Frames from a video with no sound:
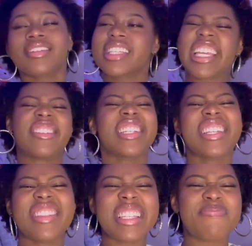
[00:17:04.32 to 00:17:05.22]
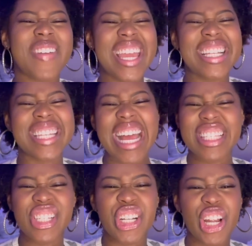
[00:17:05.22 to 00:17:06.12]
is like, you should do this big
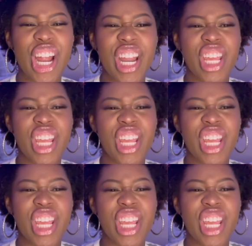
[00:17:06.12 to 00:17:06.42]
gesture.